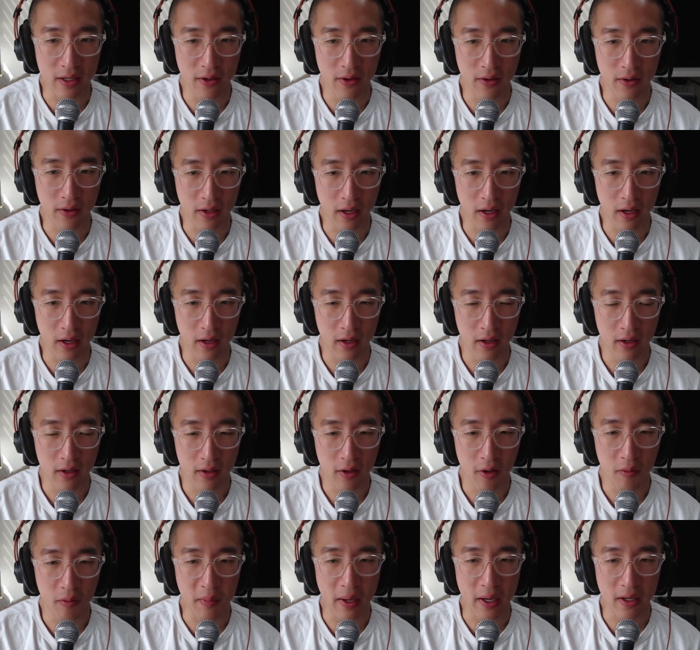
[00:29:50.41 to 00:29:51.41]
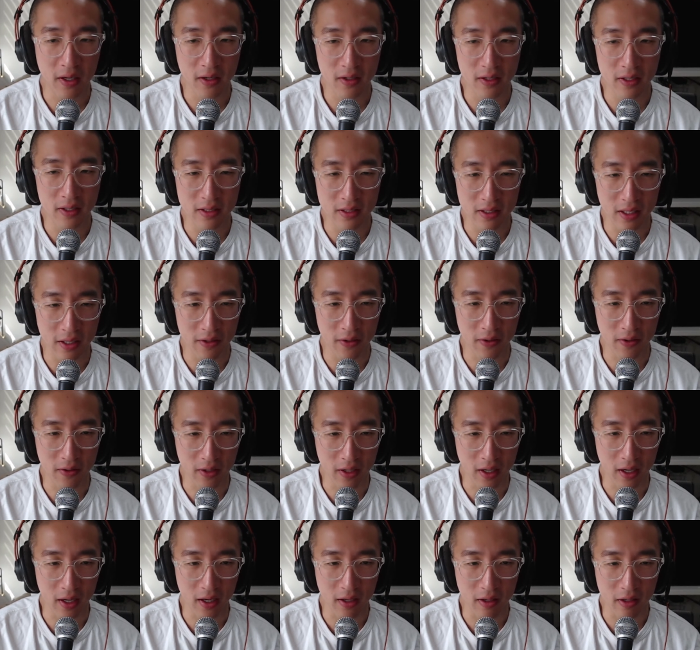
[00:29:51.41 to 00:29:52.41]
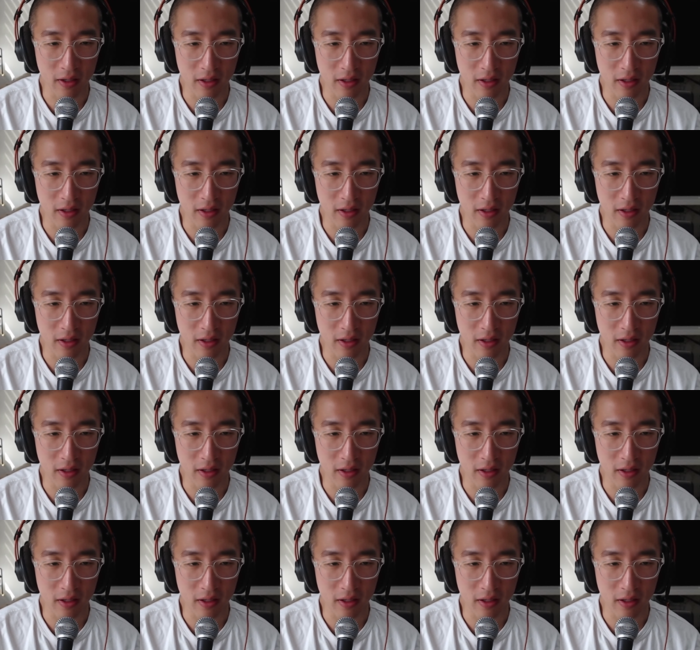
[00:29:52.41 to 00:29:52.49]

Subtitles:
Okay. Well, Baekhyun is out. Okay.